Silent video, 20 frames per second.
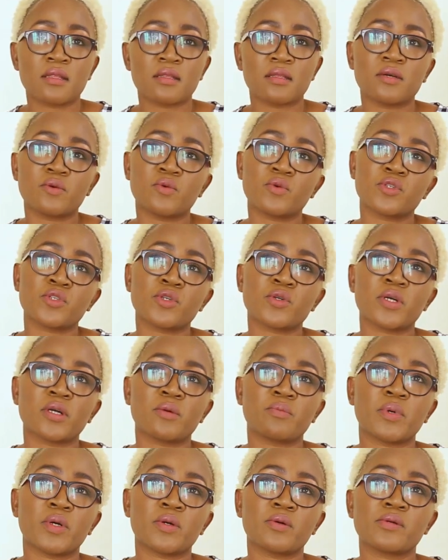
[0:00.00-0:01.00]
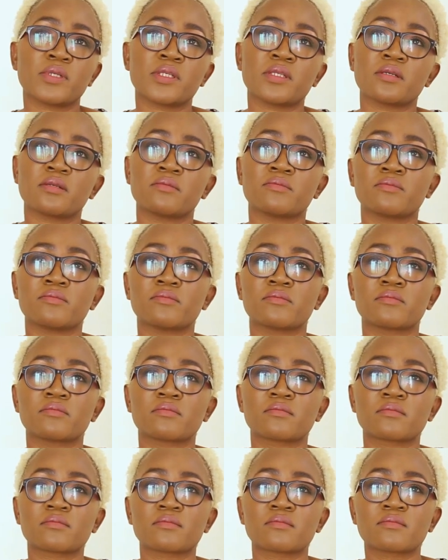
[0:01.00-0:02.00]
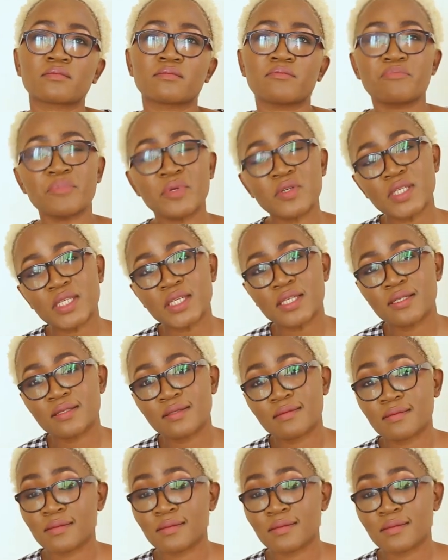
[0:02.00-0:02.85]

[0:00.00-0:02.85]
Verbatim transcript: Then we'll talk about um, beauty,